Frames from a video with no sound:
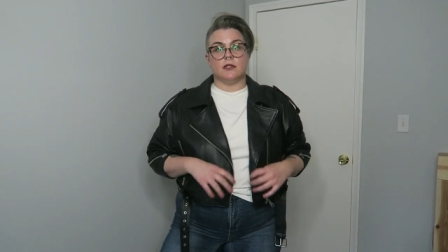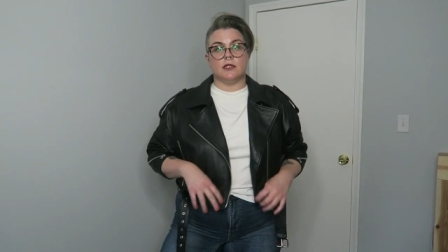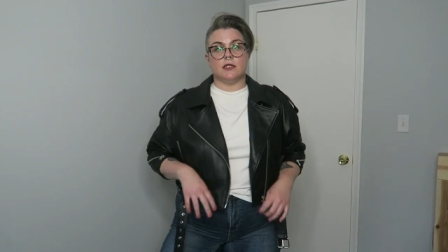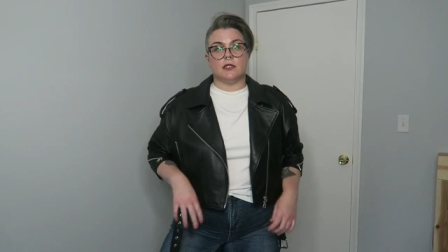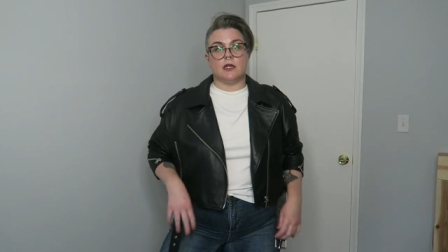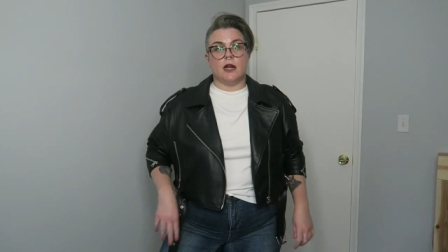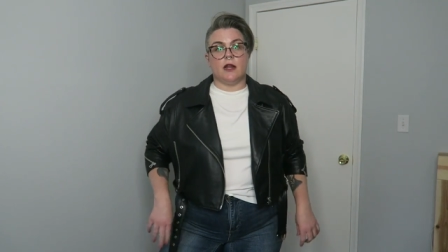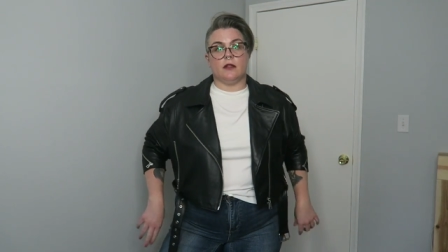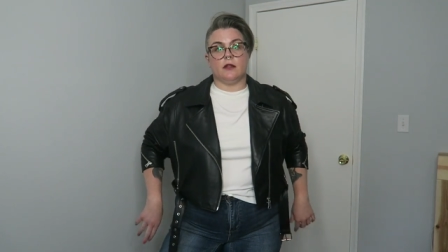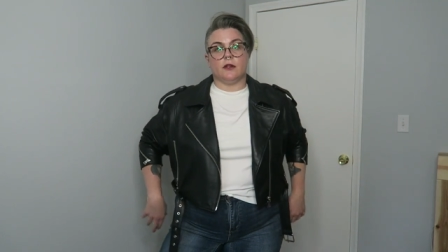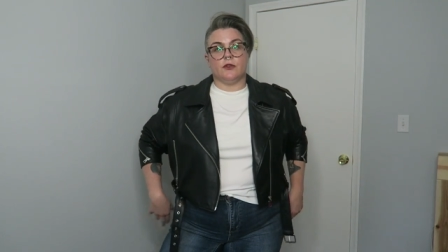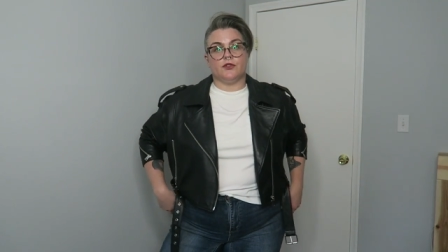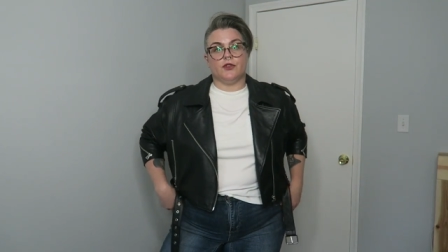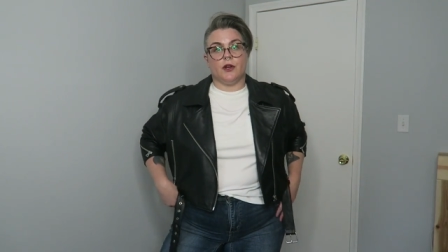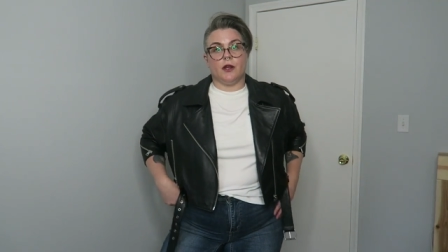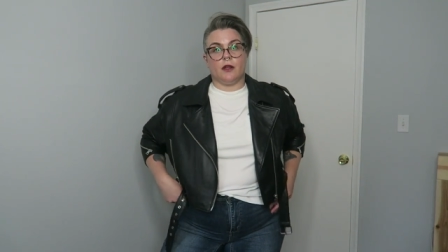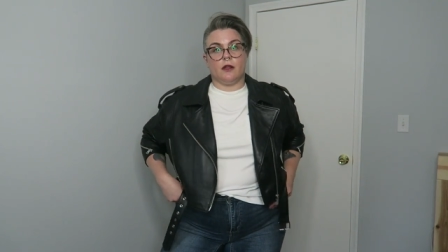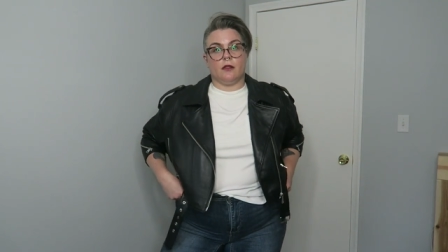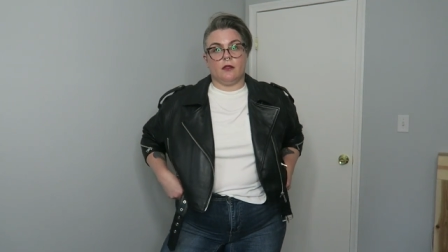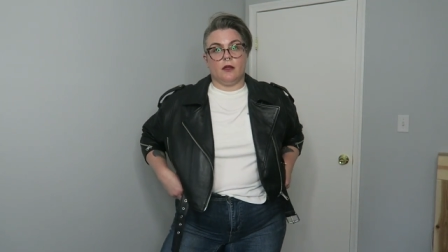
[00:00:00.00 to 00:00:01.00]
the styling
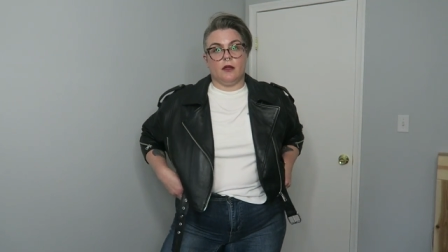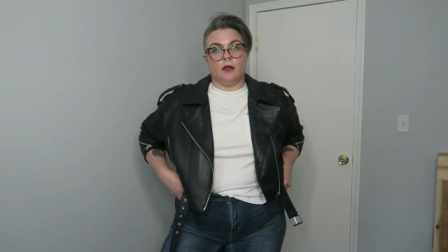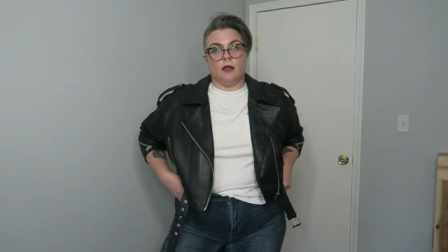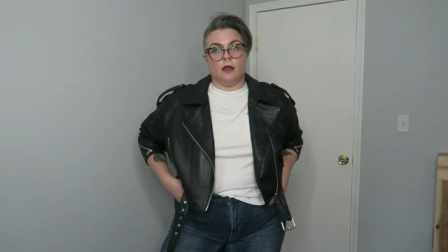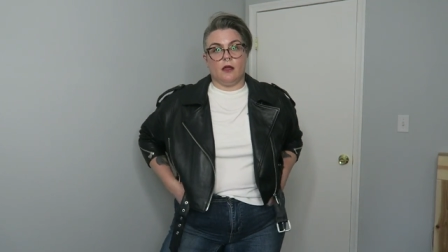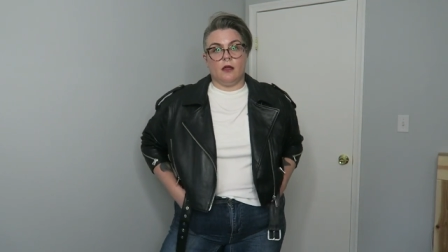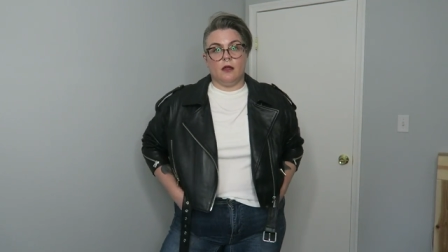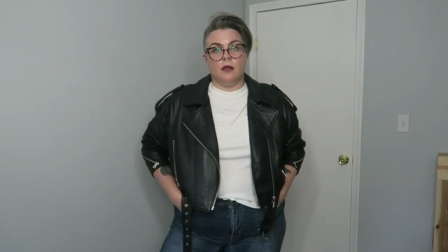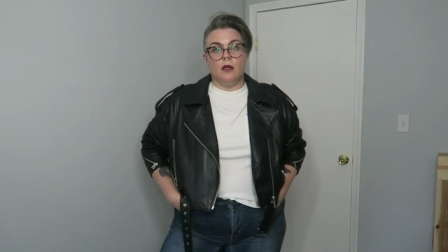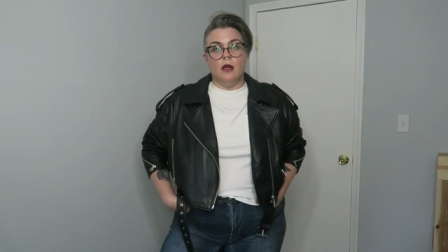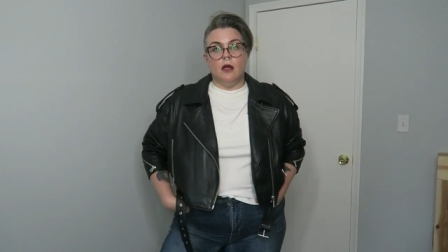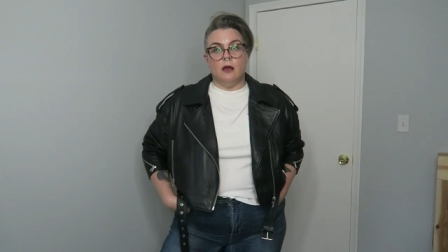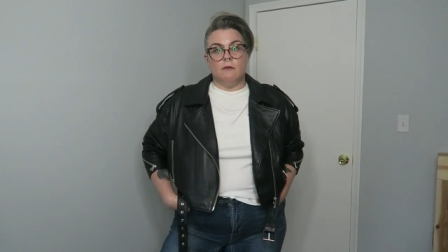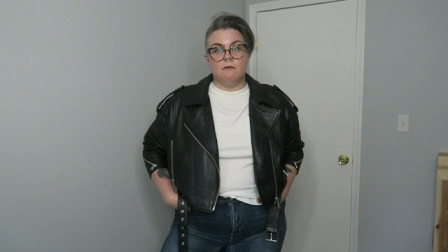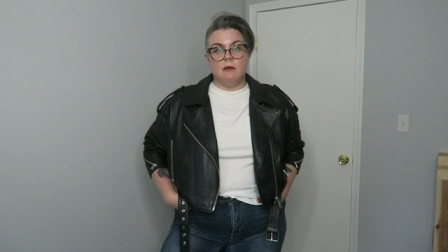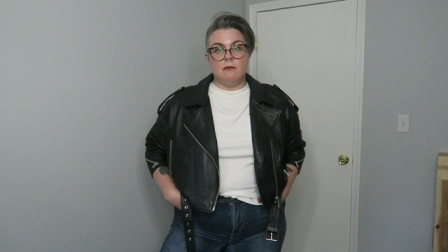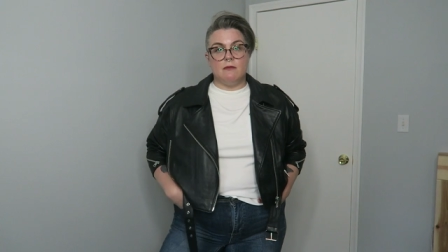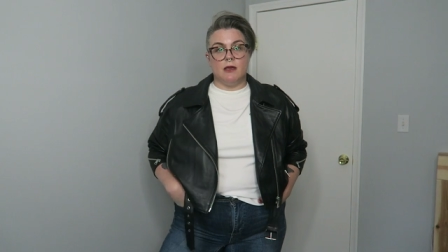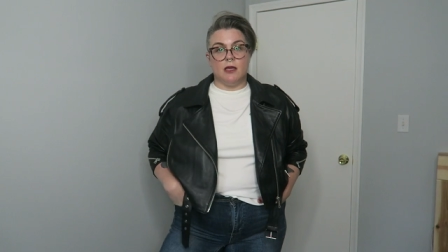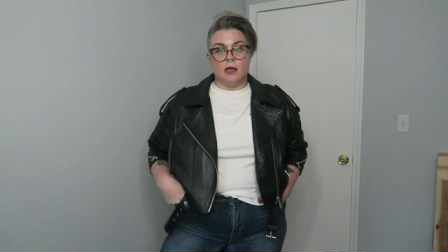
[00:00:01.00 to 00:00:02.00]
trick and like
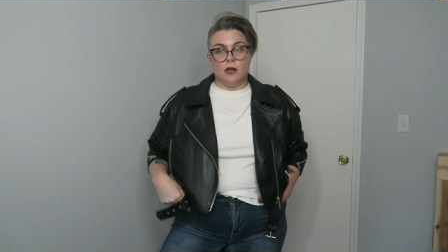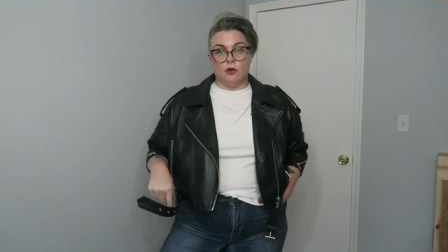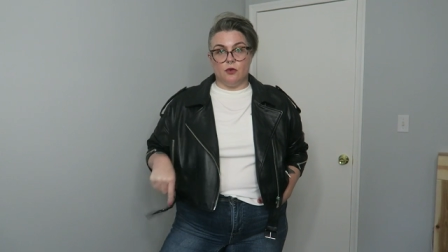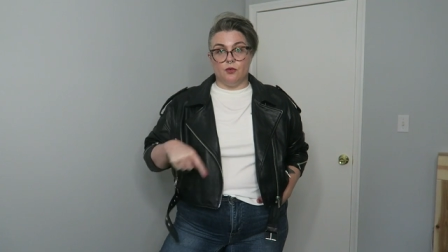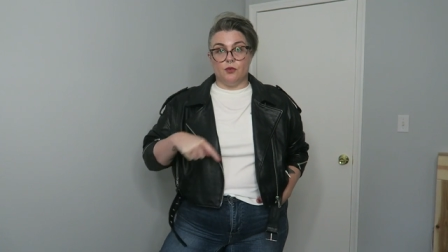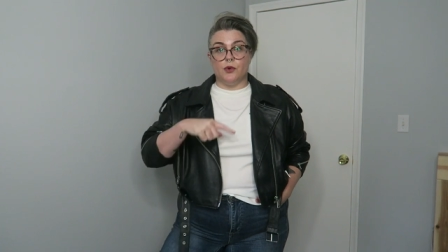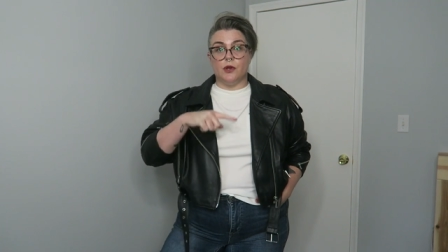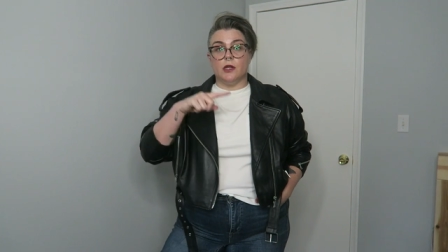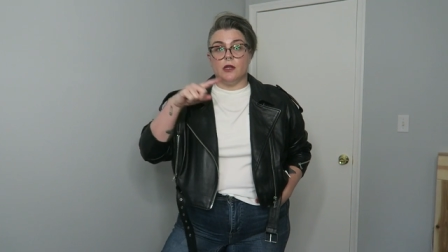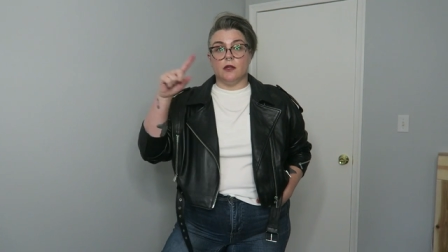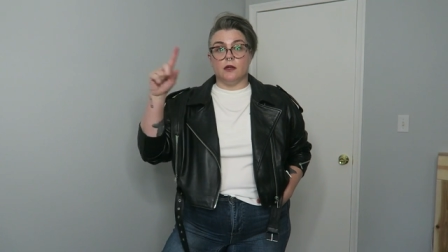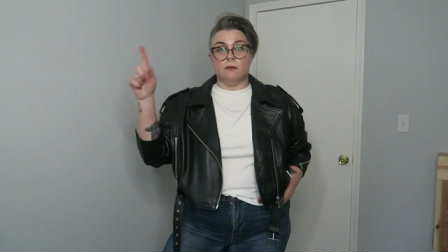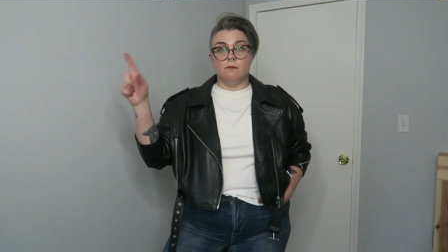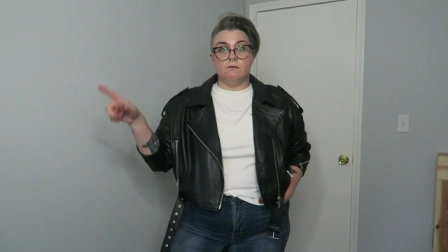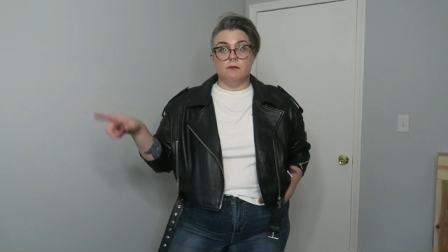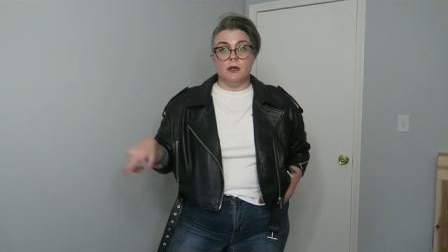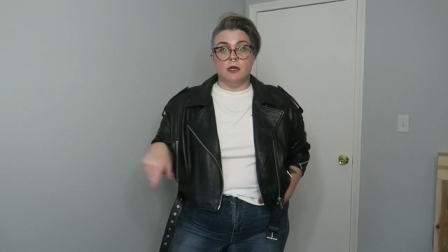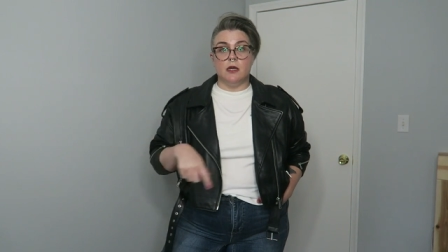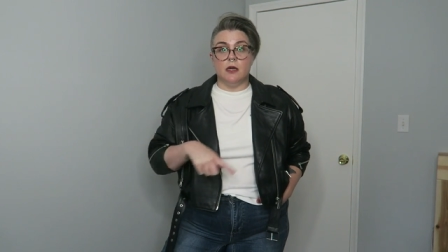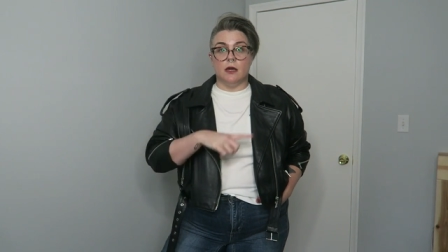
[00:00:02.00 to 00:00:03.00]
maybe get a really
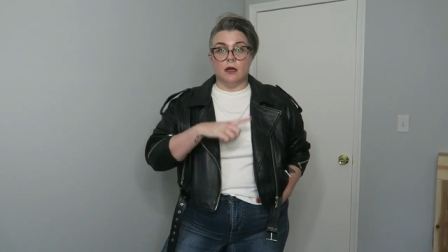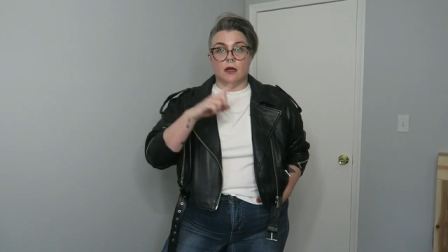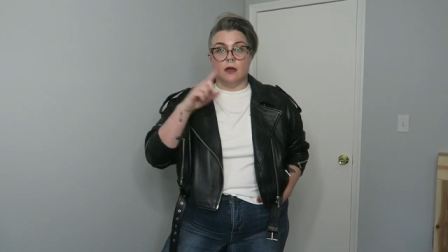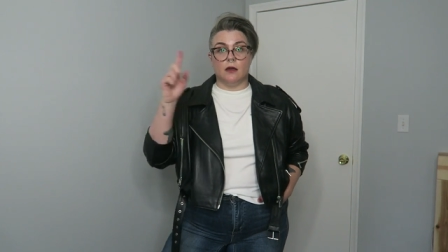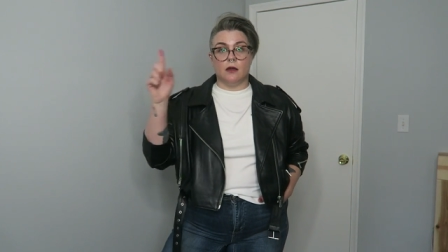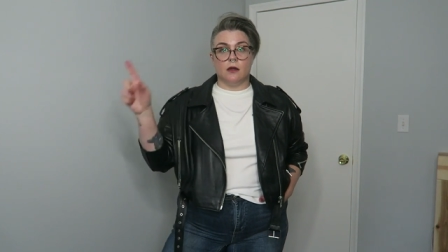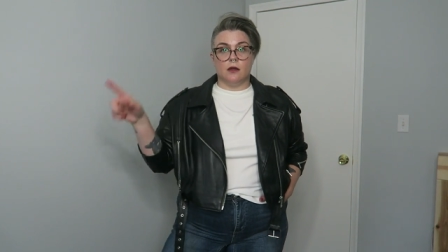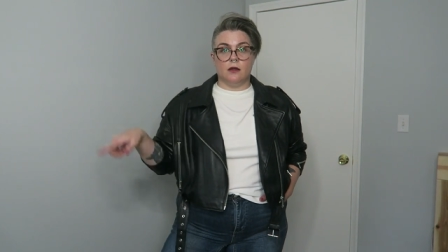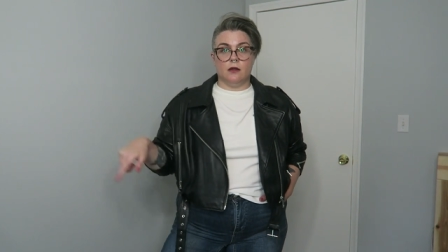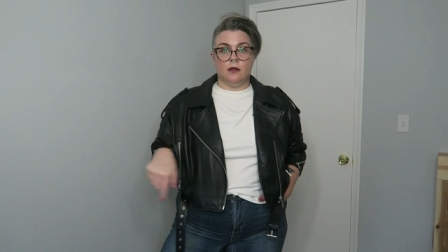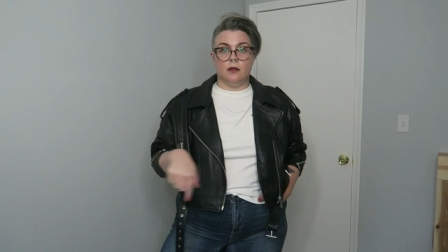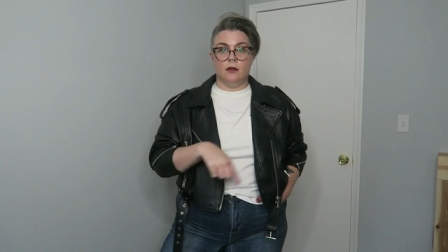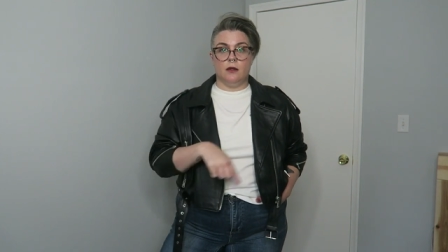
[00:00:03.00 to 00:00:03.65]
big